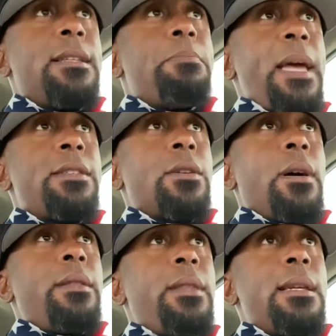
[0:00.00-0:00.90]
It's based
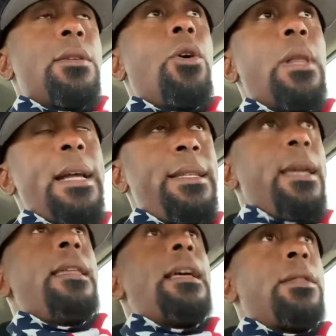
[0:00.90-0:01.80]
on this whole
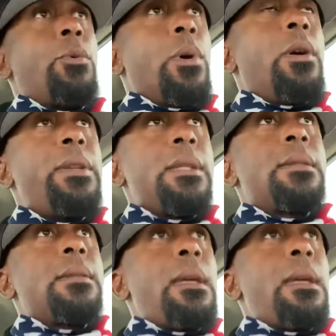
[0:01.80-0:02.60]
idea that the world is